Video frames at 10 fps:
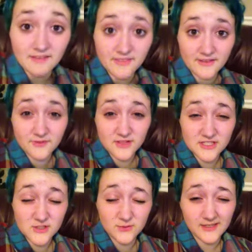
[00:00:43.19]
theme for
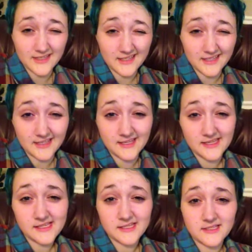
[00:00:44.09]
this week
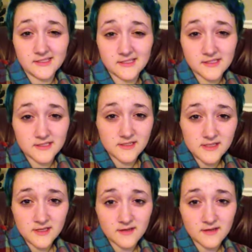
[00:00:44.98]
is...